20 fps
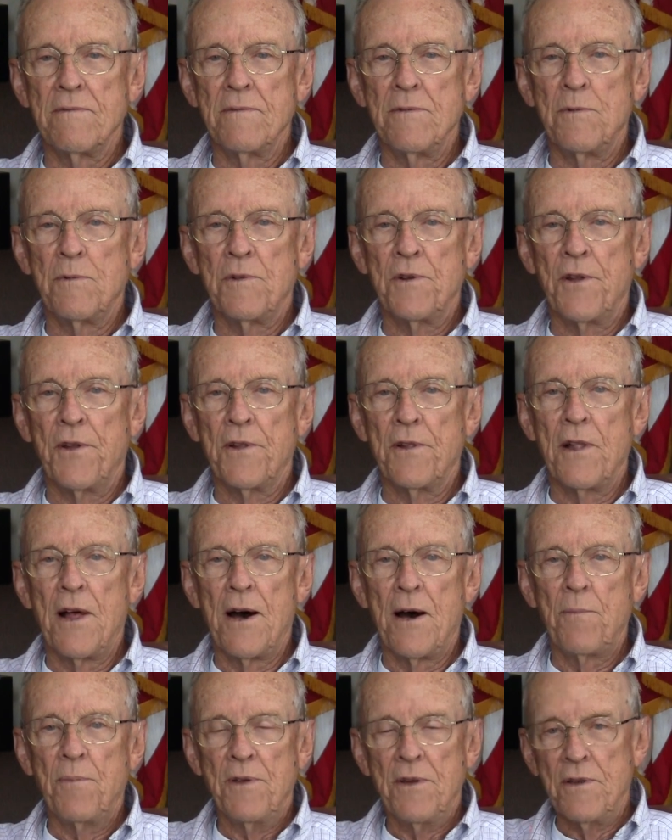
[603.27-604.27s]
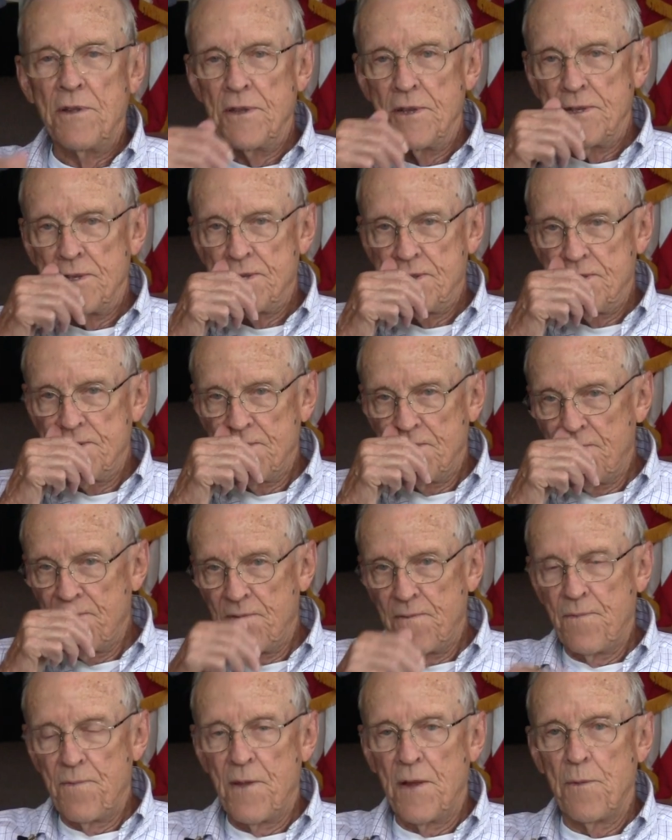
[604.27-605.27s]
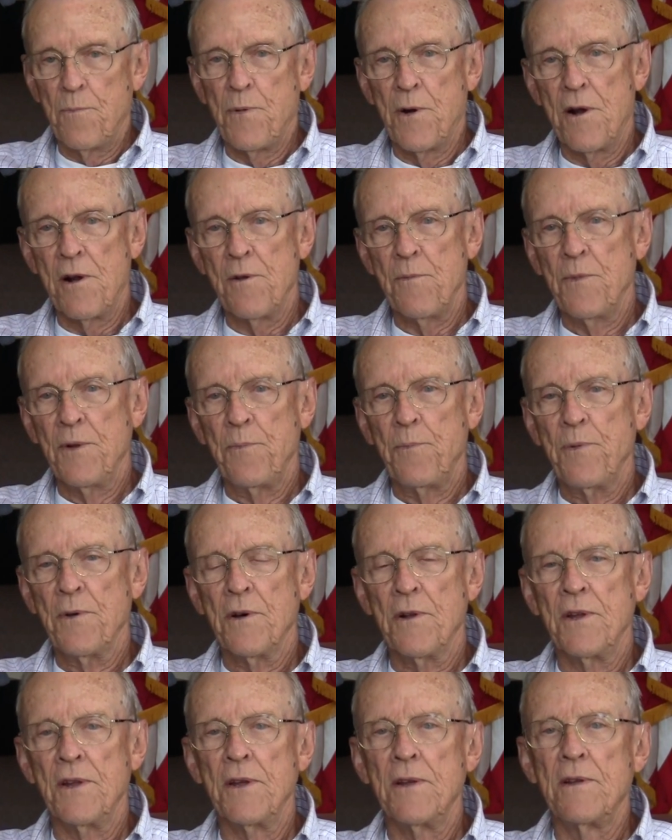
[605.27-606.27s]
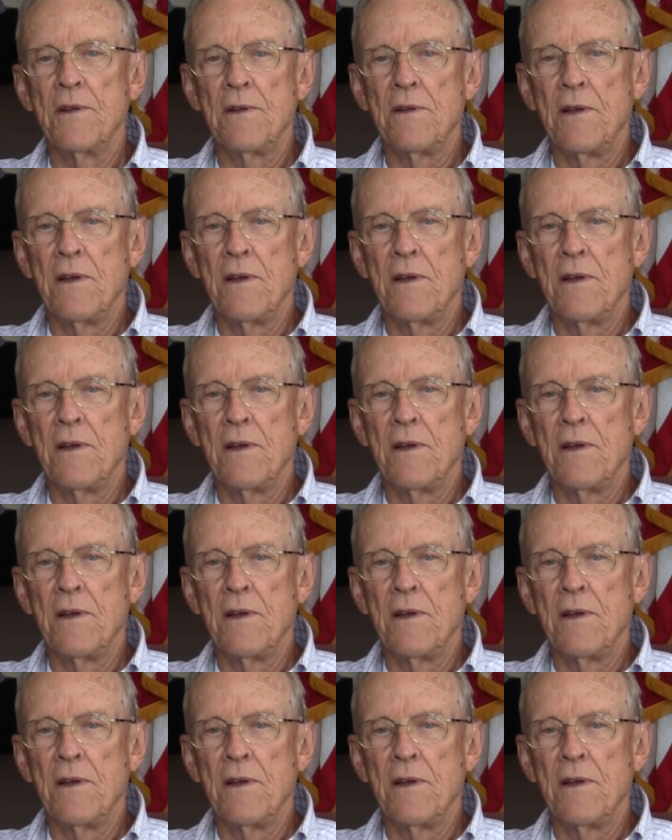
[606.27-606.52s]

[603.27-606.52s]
we were in the lobby of this apartment building,